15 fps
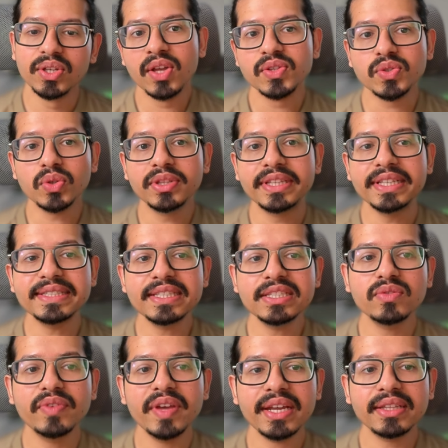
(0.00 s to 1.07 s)
So this
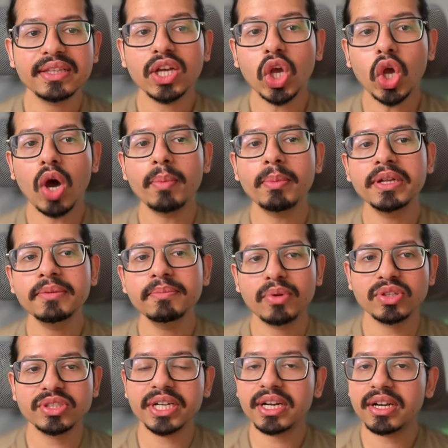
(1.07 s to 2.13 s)
is where the common
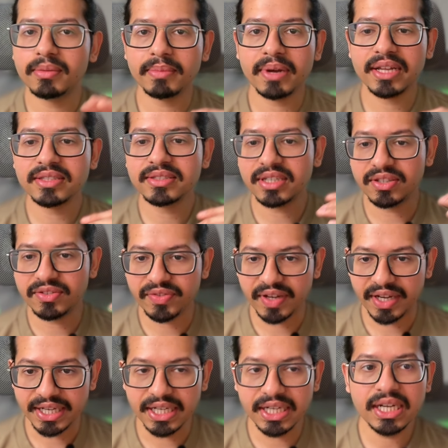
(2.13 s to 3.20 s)
project commands are
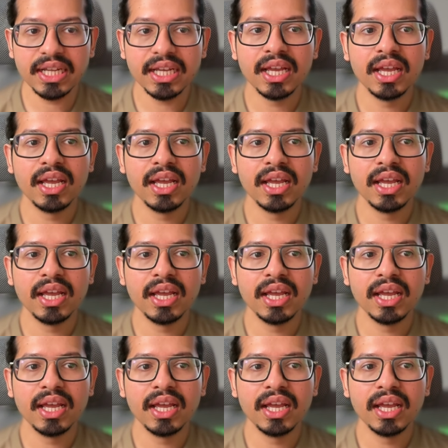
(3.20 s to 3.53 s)
defined.